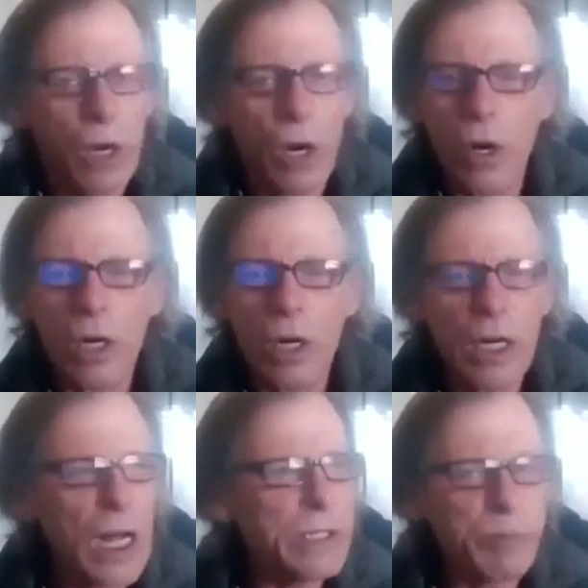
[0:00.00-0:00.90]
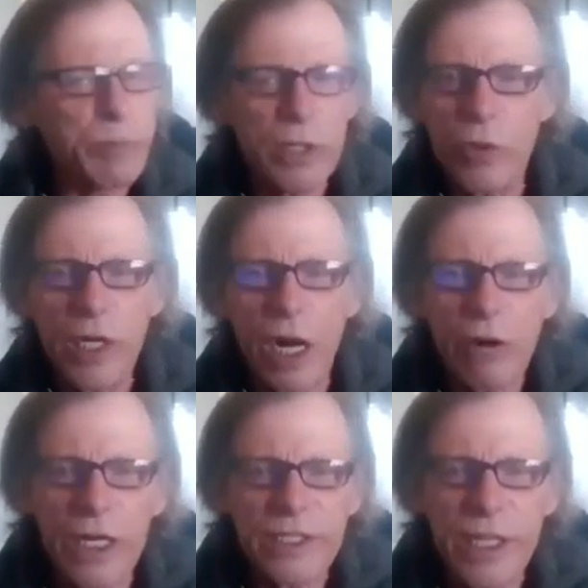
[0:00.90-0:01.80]
oh, God, this place is great. How
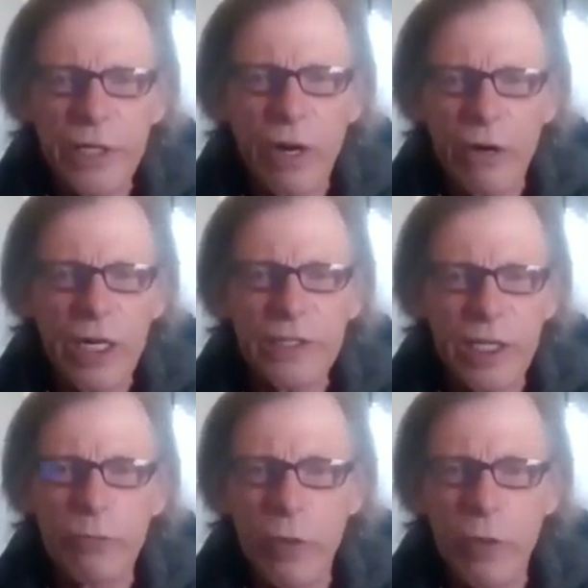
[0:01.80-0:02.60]
can I stay here? How can I stay?